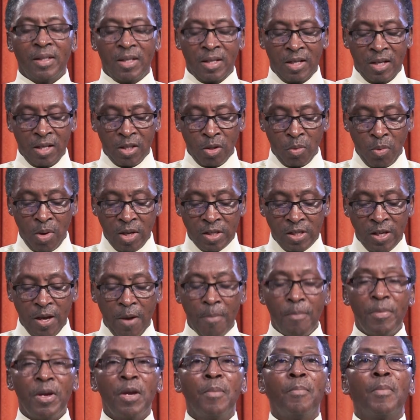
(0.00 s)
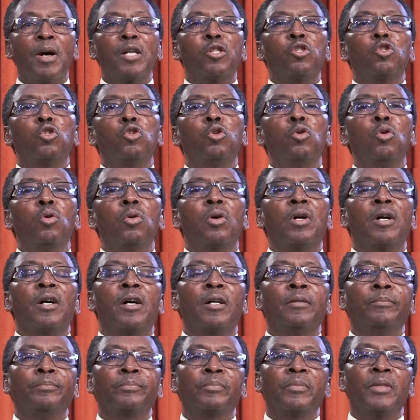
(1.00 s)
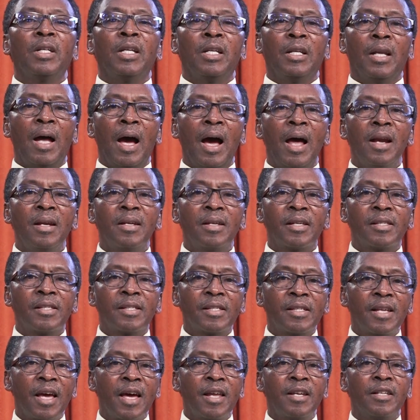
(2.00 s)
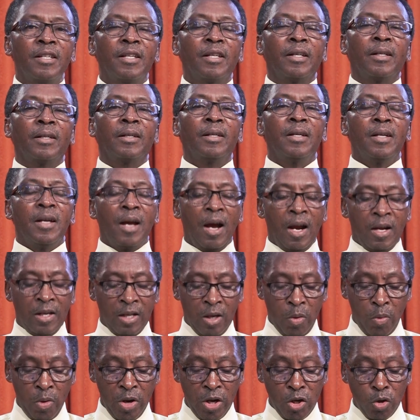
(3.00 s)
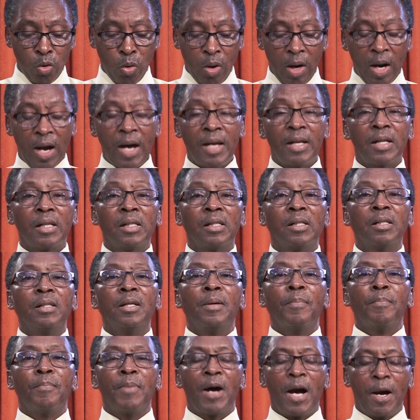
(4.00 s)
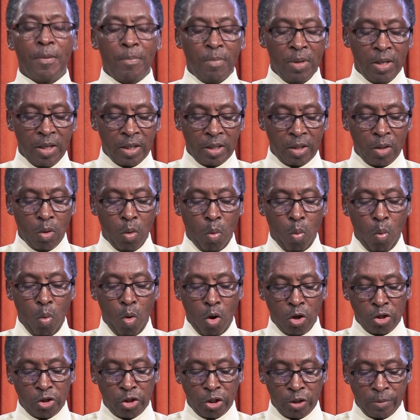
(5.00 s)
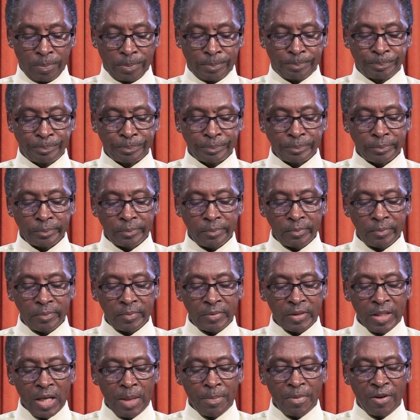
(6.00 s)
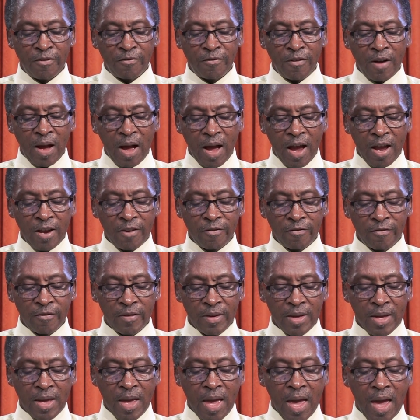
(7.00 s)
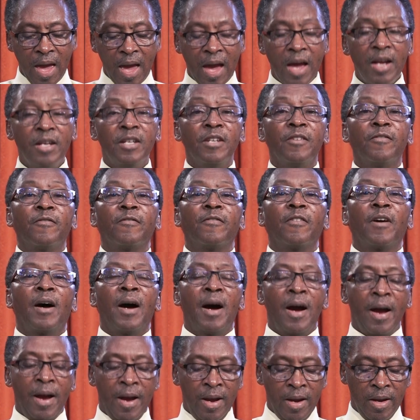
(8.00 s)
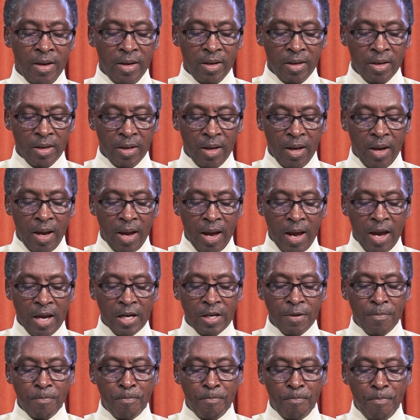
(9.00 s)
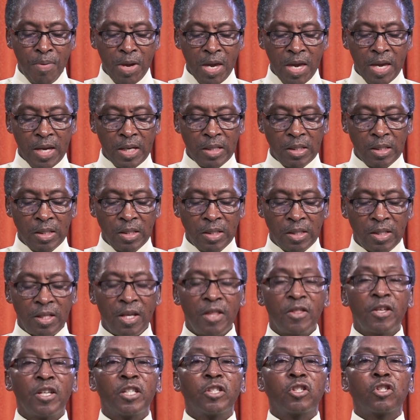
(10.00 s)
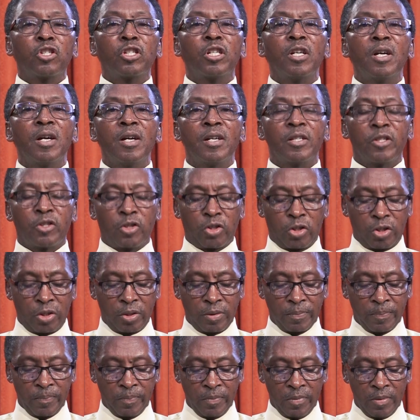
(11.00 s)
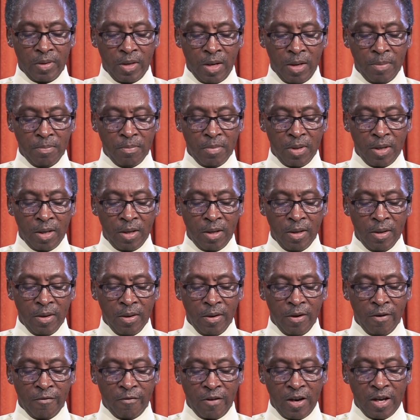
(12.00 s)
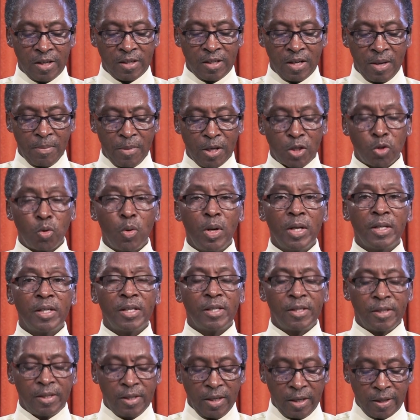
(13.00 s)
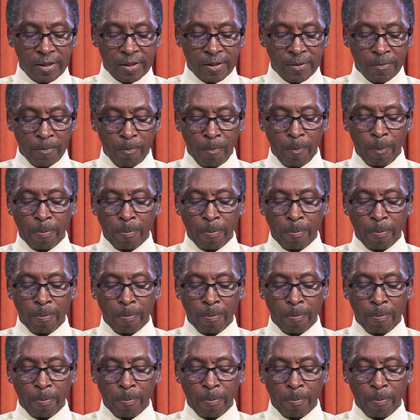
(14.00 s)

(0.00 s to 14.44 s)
In other words, be mature in understanding and the way you handle public worship. Number five, edify and build the church. Verse number 26.